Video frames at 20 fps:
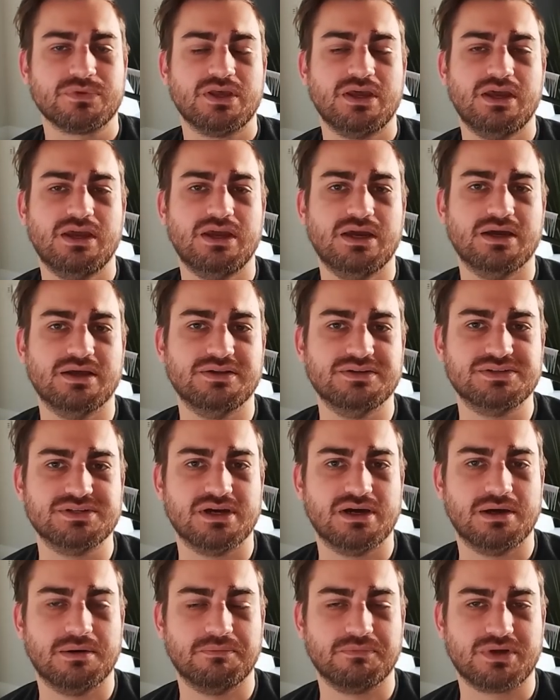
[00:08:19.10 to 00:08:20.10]
and
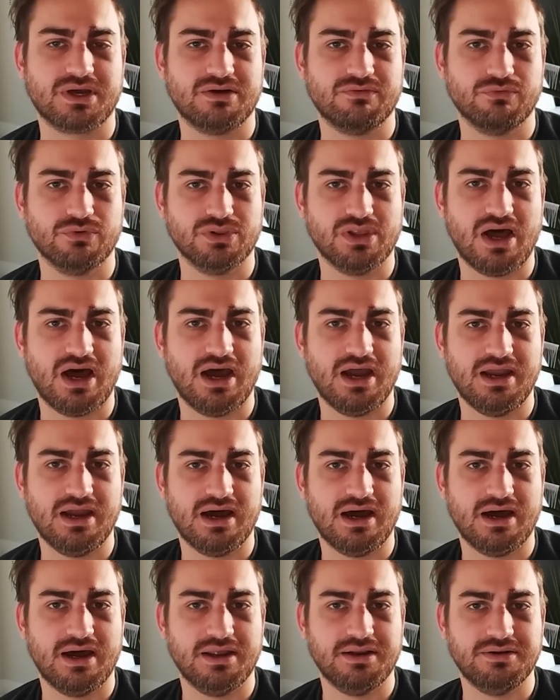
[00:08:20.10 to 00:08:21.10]
um, kind of rely
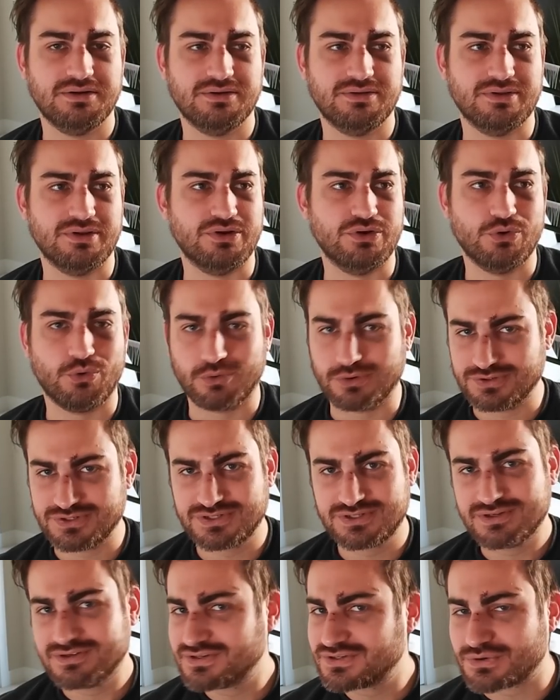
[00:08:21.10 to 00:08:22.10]
on the
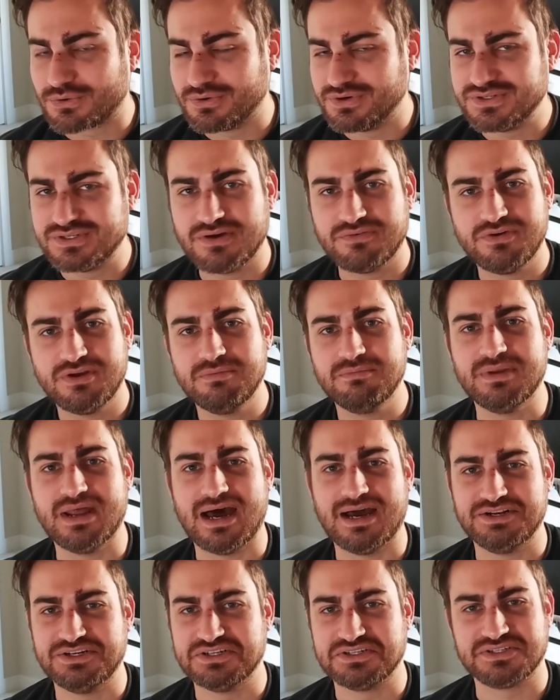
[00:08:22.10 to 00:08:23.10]
Norse stories of him,
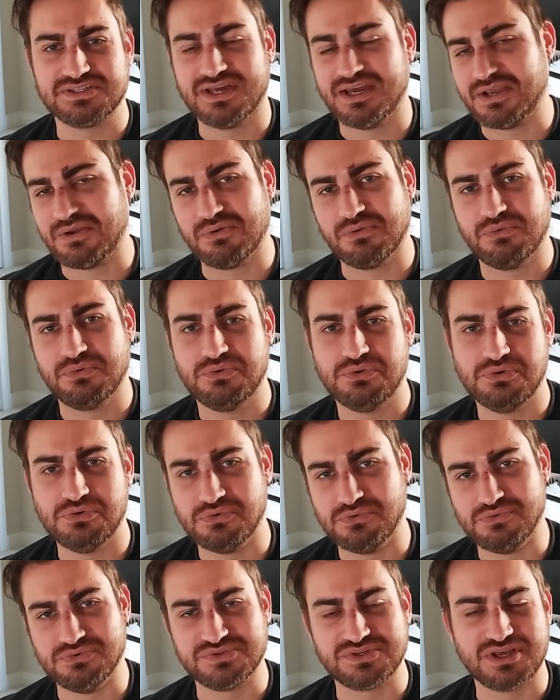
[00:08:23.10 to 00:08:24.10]
not just like
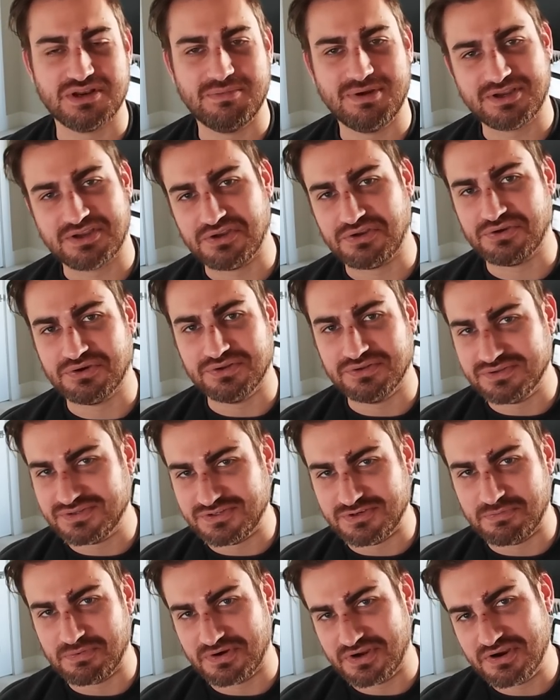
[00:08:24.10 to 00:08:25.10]
who's going to make a good
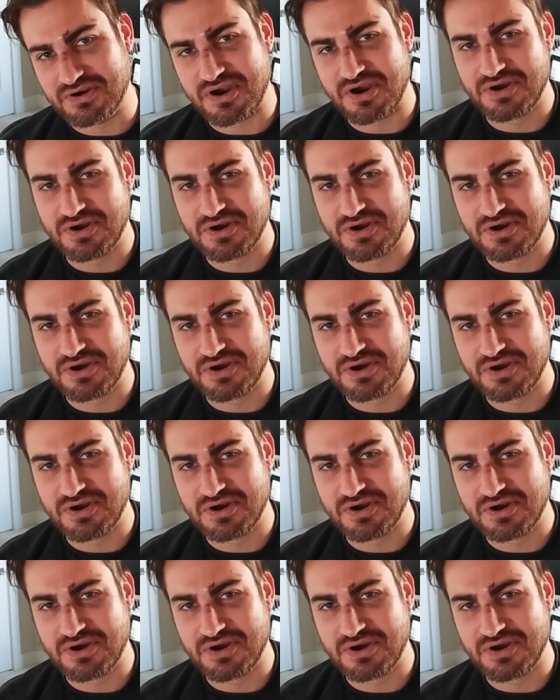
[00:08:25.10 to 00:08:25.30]
superhero,